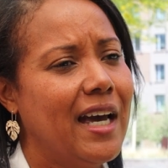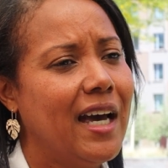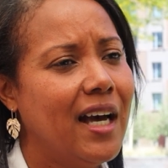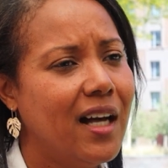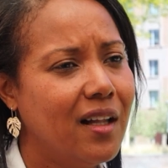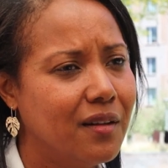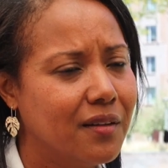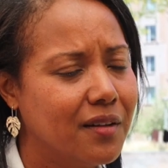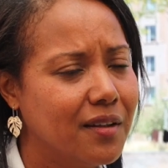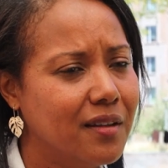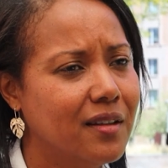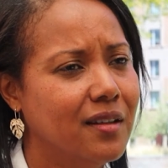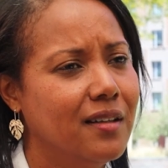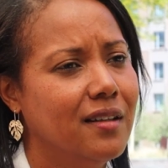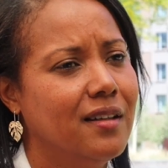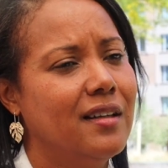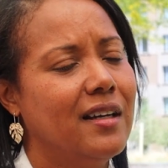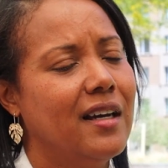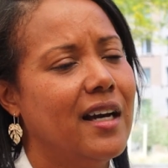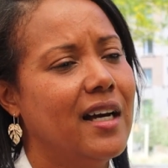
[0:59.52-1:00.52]
health
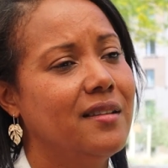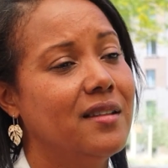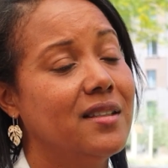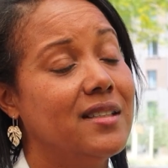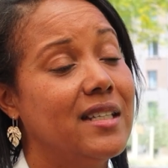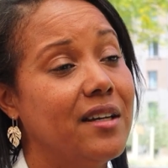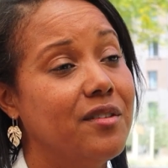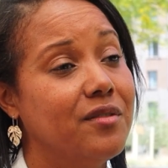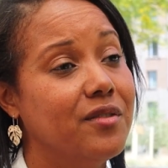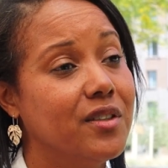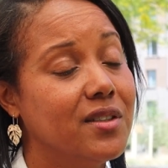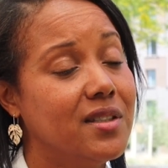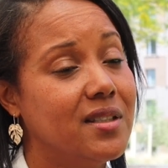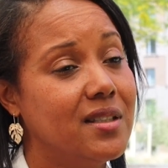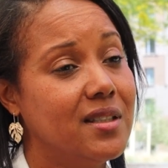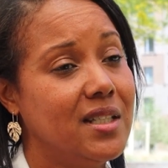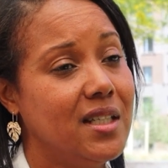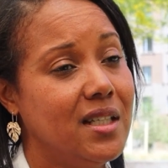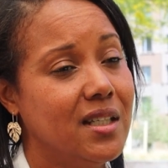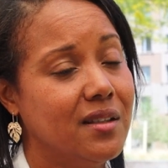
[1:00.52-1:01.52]
and the
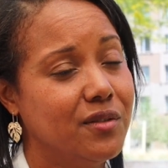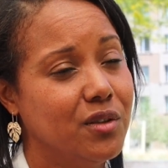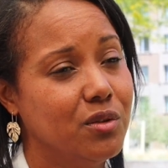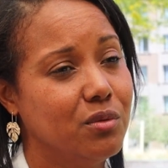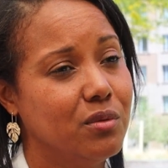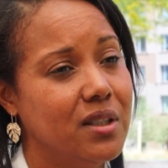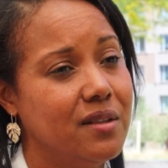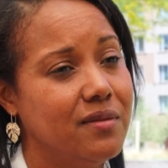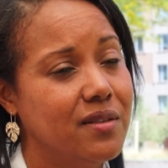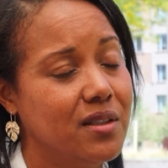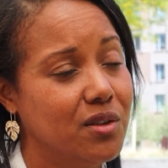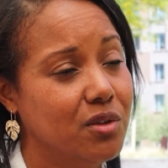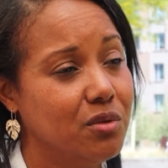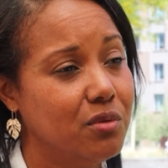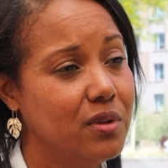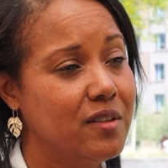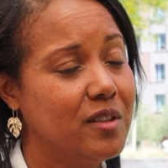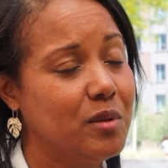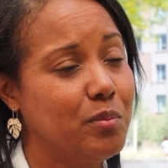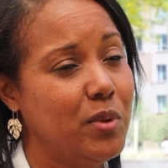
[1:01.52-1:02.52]
diversity of the reefs, and the
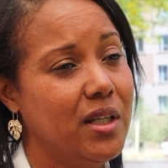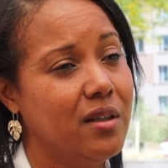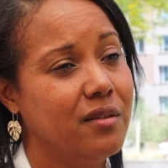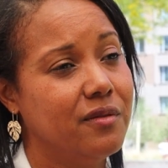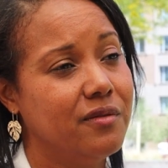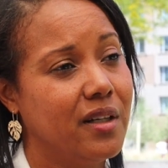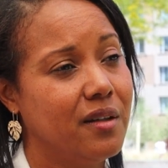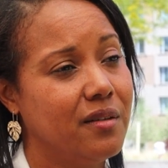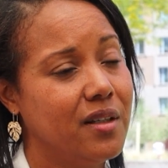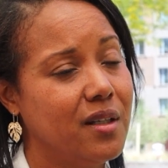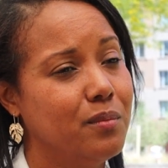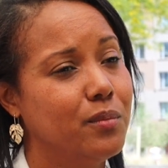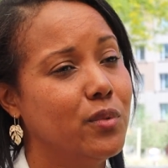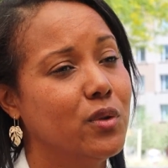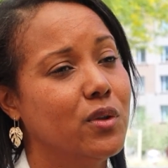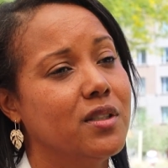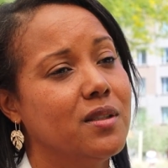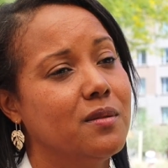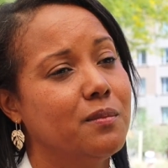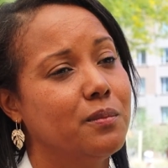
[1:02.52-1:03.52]
reefs play a very
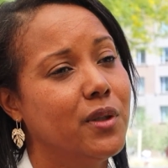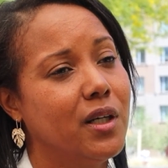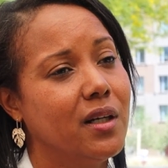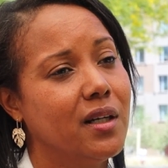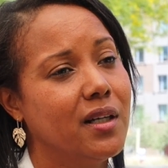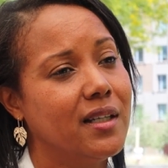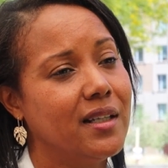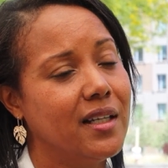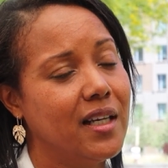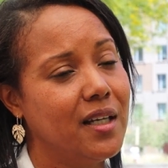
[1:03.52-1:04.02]
important part